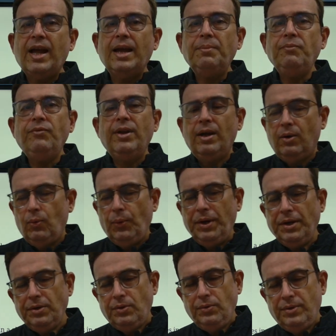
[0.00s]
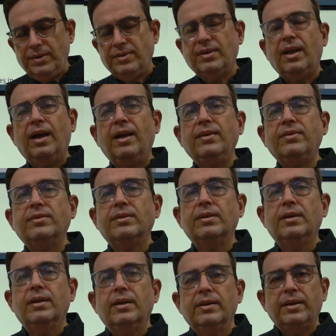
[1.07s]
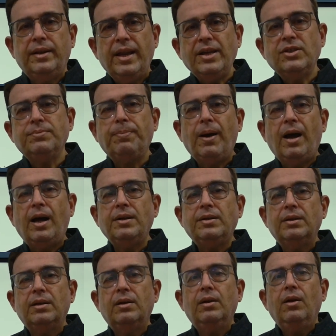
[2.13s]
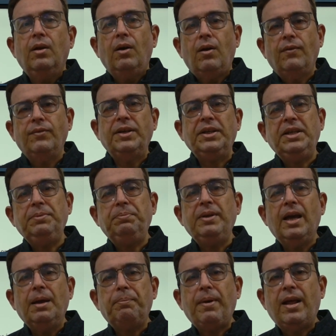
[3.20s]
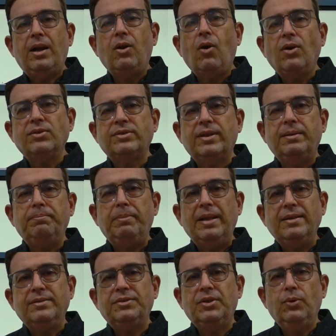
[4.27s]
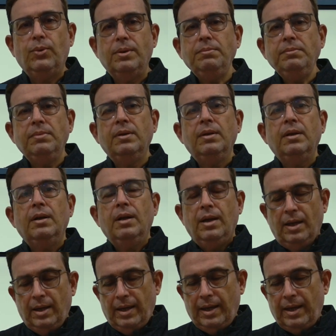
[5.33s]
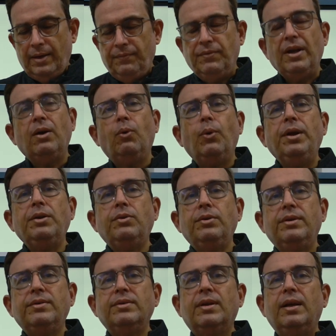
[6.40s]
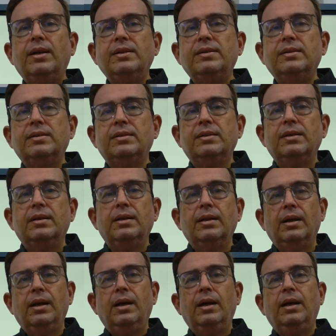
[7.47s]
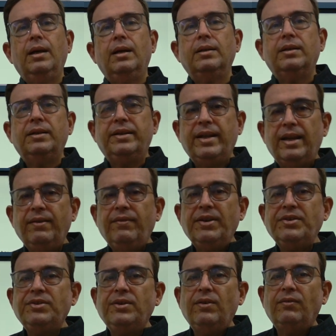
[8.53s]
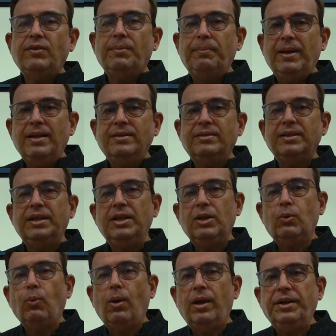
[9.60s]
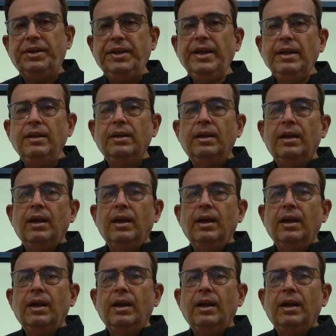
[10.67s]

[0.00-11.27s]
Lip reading: time we are going to discuss the next part of the EPI paradox and Bell's theorem, and we are going to discuss the derivation of the Bell's inequality,